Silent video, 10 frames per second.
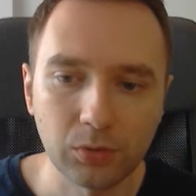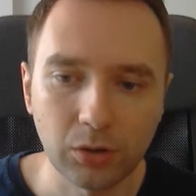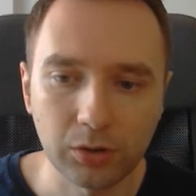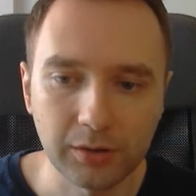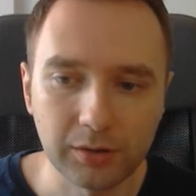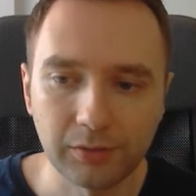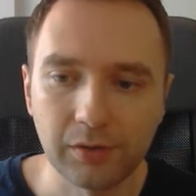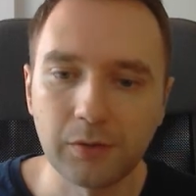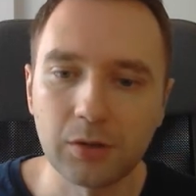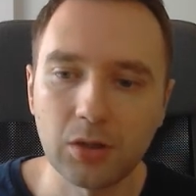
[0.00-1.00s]
will not
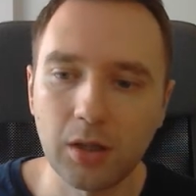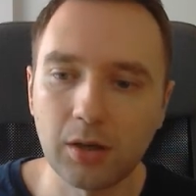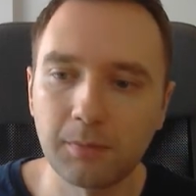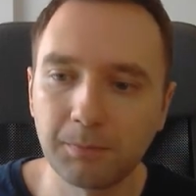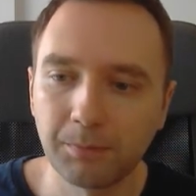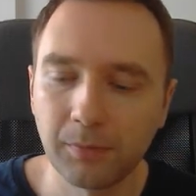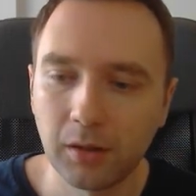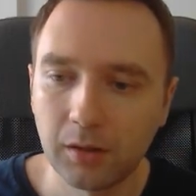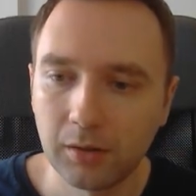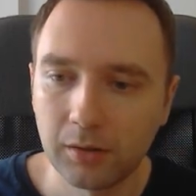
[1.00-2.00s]
interfere with each other,
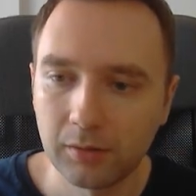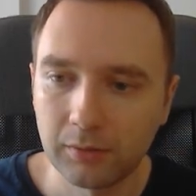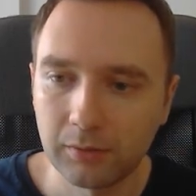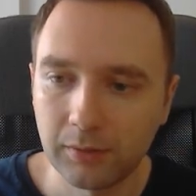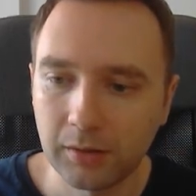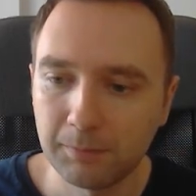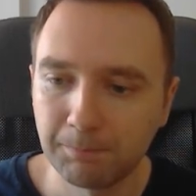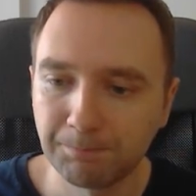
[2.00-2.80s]
right?